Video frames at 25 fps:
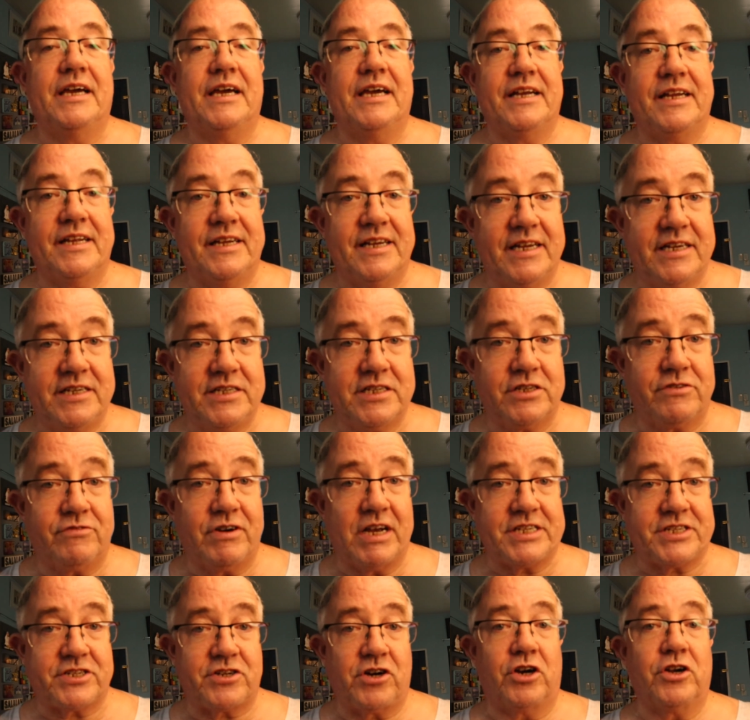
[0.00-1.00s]
in an Indian
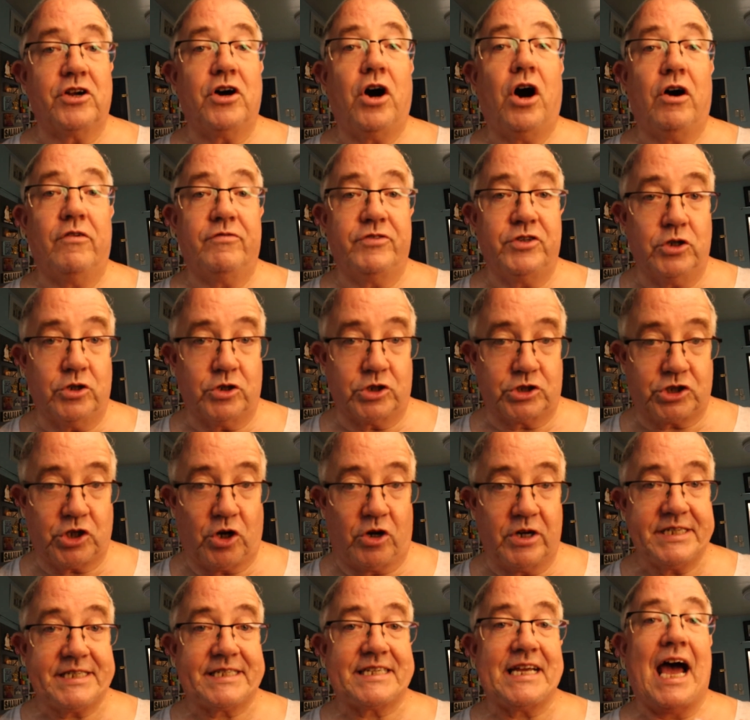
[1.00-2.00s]
restaurant of your
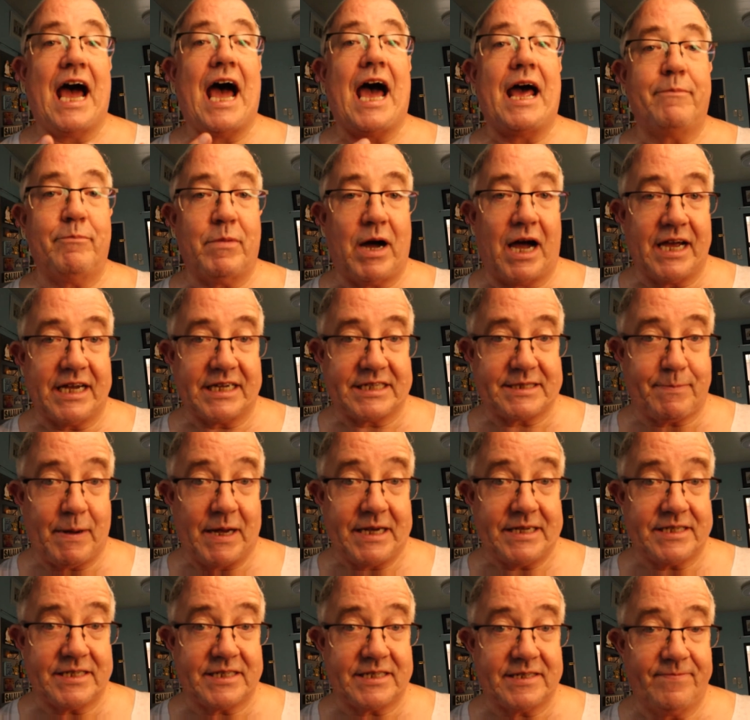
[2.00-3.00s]
choice at my
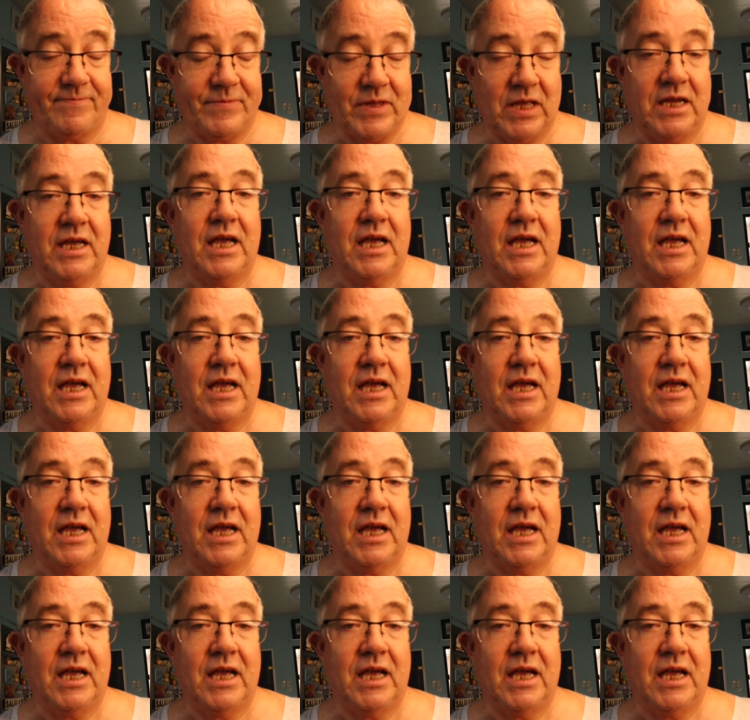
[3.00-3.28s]
expense.